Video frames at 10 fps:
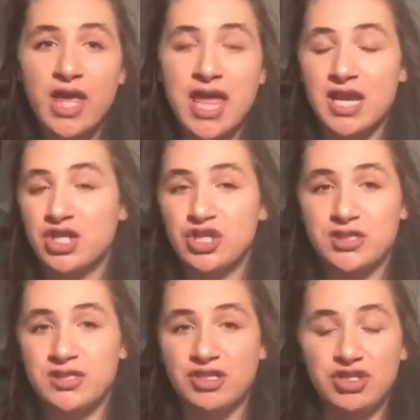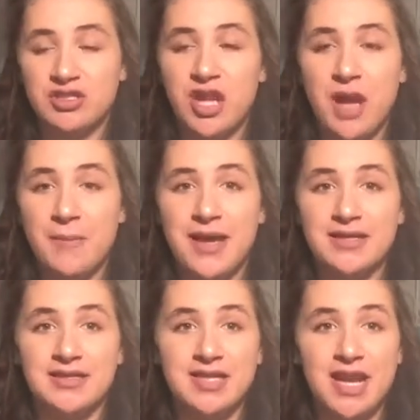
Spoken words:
and it's just a hot mess,